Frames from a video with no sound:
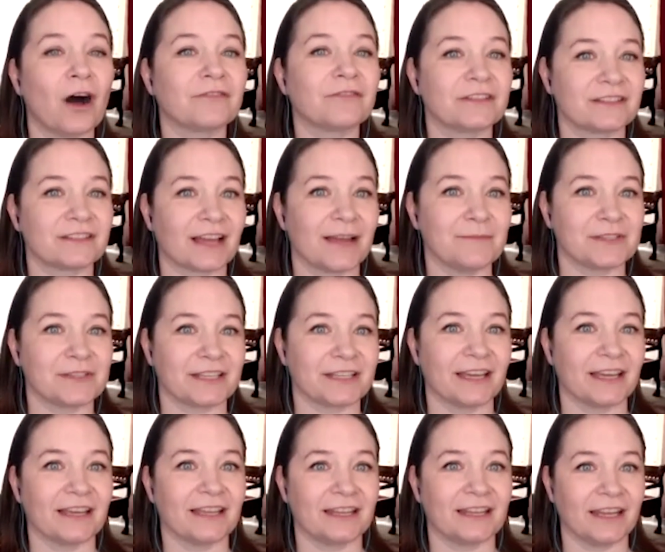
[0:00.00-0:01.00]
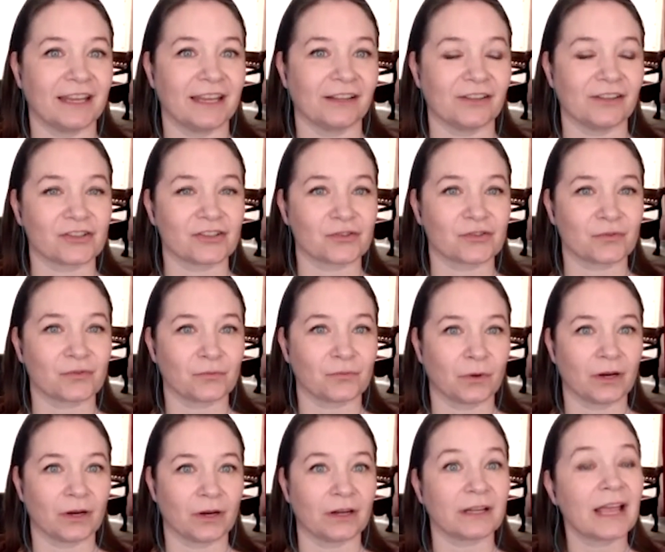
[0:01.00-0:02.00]
oftentimes get an English
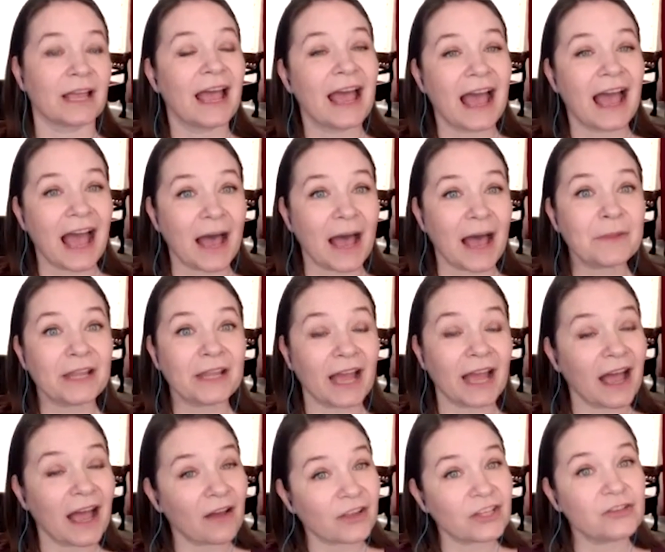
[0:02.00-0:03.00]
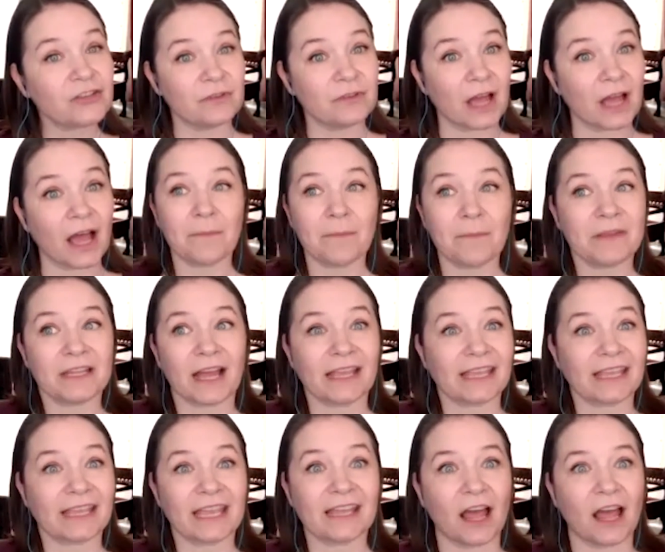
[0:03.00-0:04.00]
word. How, how can you not? I mean, I
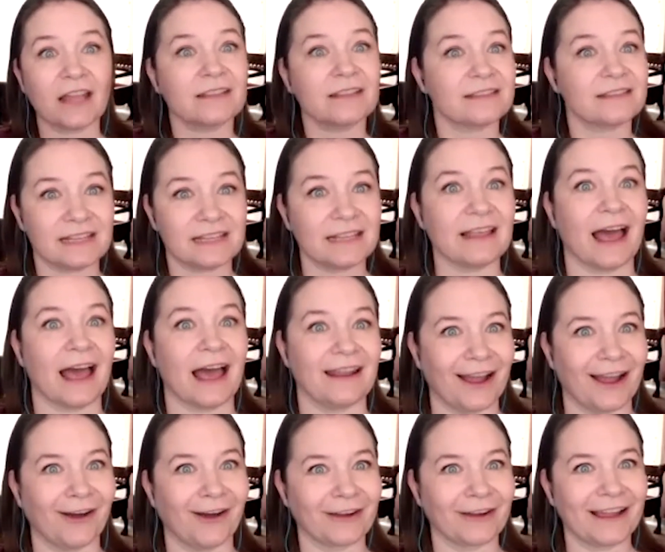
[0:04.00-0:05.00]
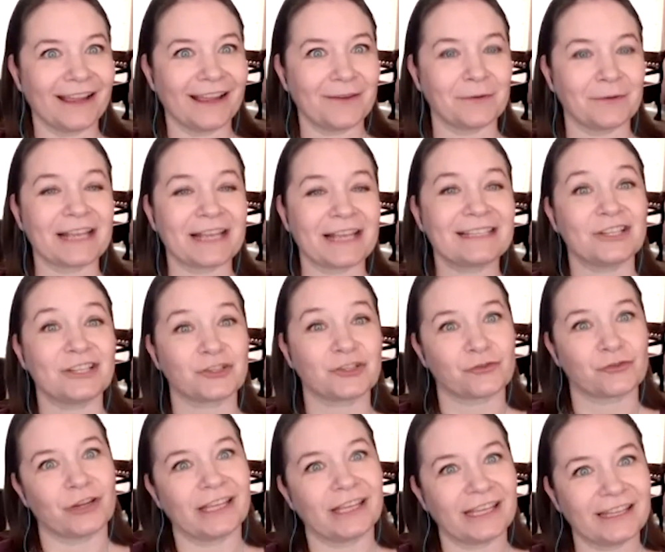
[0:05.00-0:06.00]
can't unsee that now, right? When I see
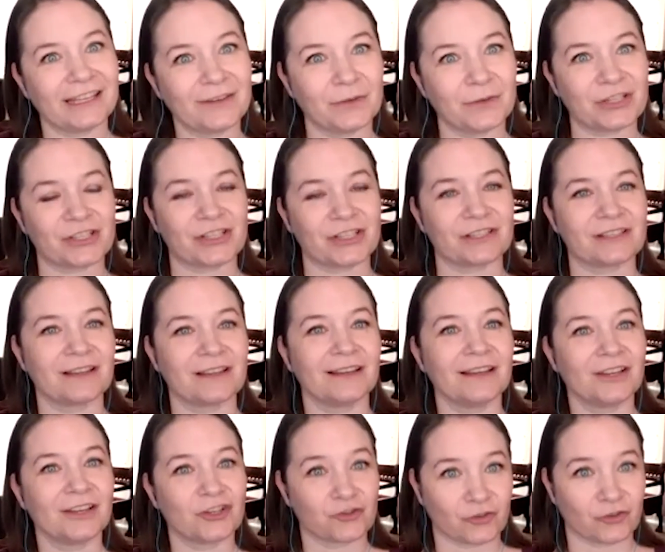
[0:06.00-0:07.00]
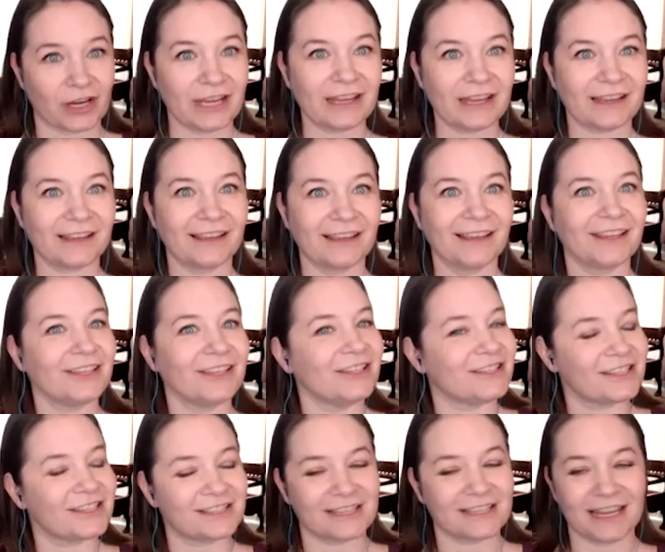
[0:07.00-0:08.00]
trinken, which is drink, you
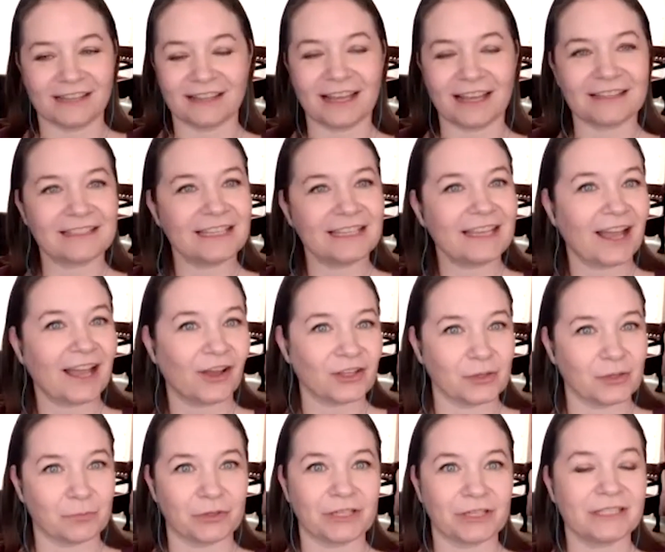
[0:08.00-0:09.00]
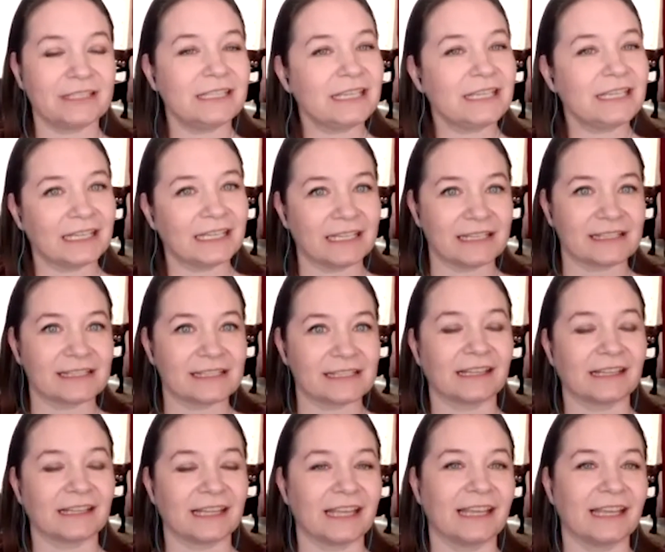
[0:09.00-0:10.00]
just take that T out, you put a D in, and
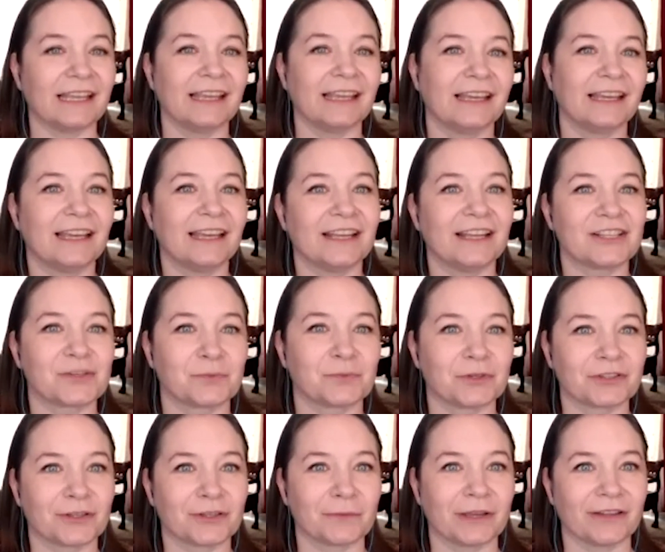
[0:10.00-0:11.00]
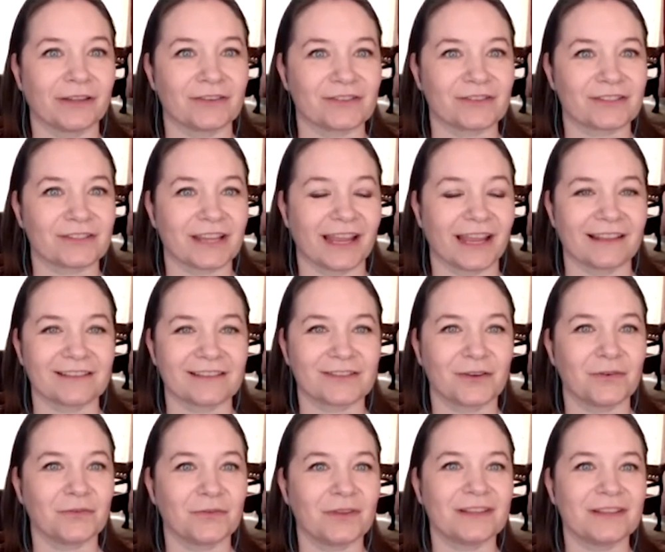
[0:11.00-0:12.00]
suddenly it's a word that we understand.
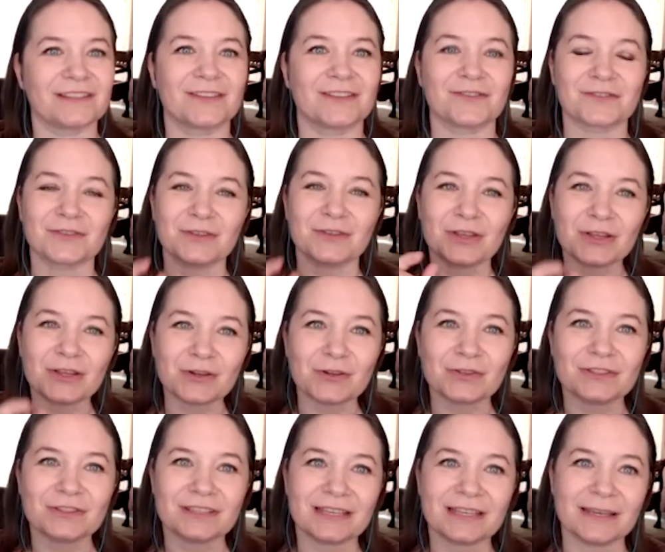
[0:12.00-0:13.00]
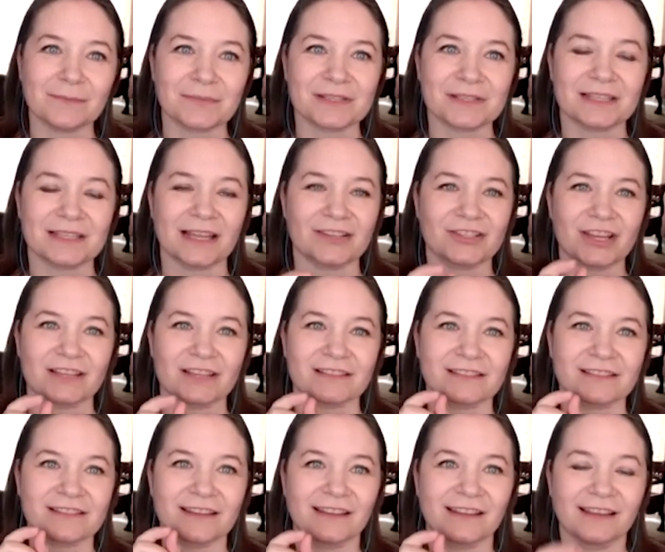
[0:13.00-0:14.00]
So mm-hmm. it's those little tips that
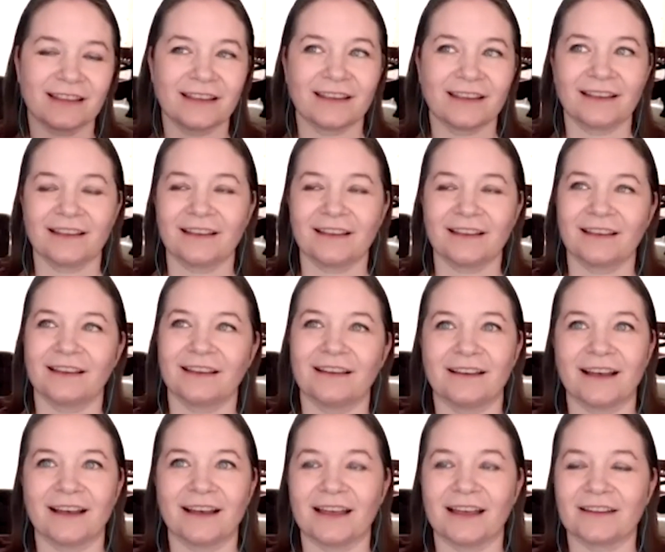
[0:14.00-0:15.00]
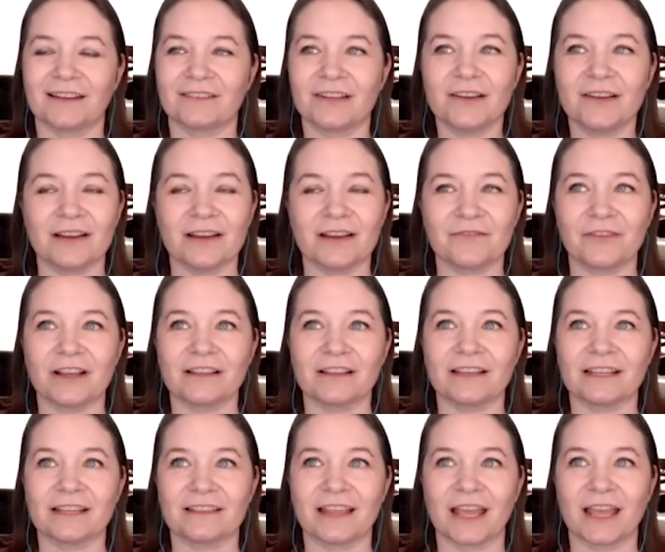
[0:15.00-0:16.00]
just, I don't know, I felt
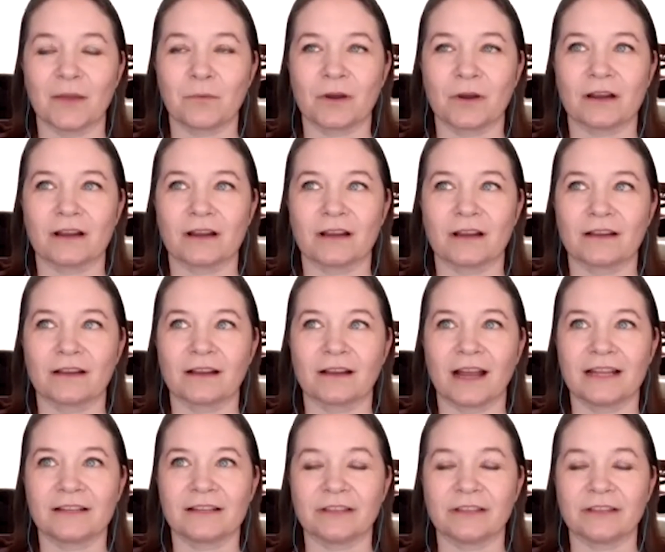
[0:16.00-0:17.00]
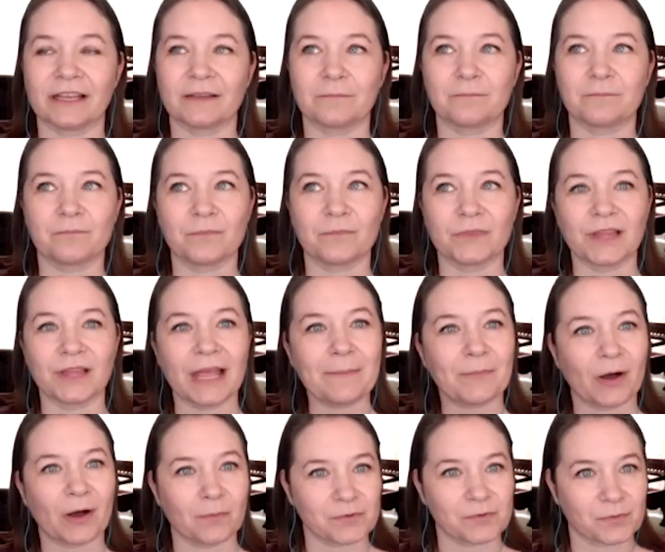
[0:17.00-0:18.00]
like they were kind of like light
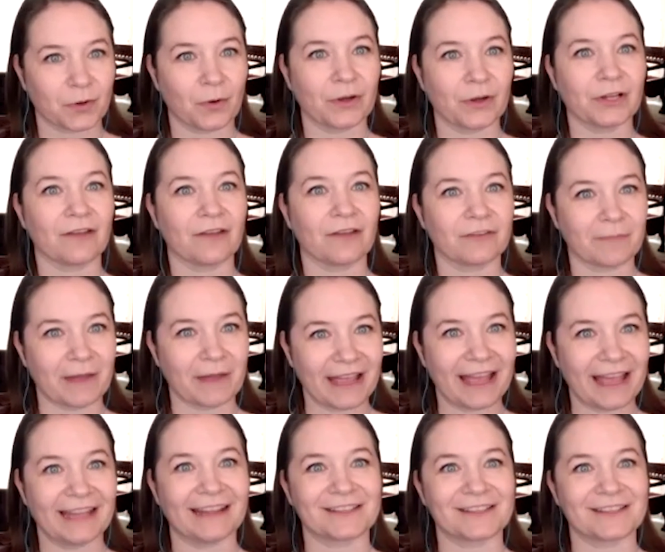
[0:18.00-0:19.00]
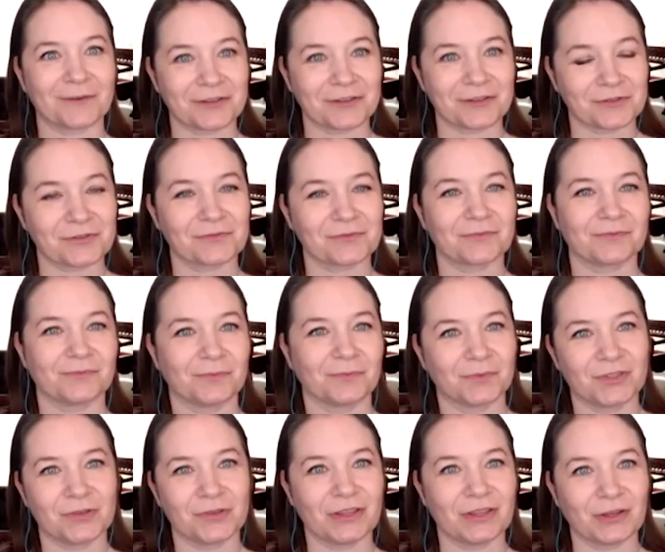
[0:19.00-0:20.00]
bulbs were going off in my head as I was
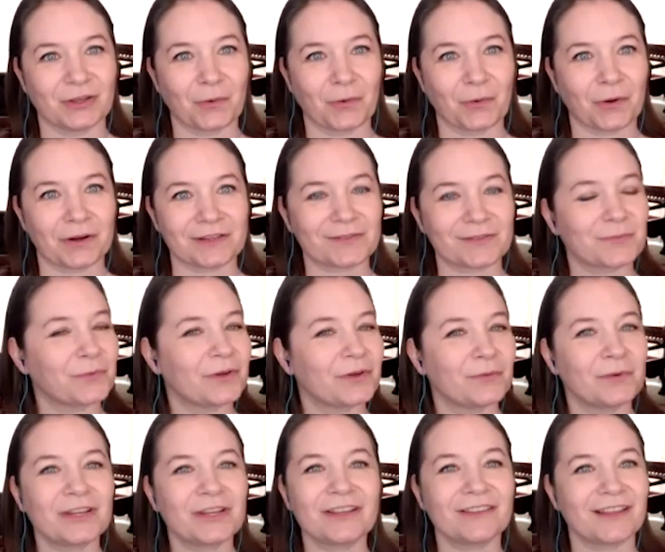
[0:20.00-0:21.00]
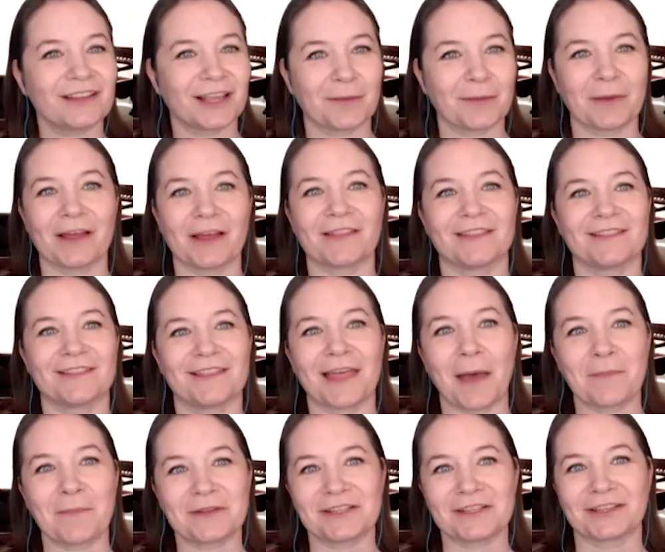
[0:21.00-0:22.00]
doing the course. What, what do you think about
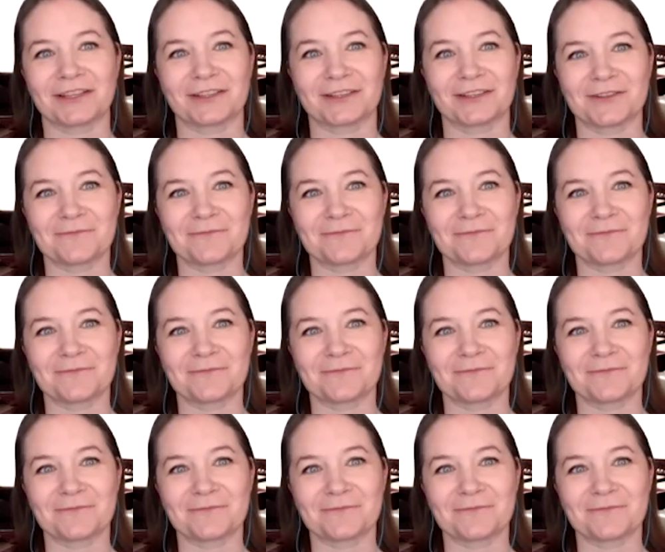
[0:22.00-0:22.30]
that particular?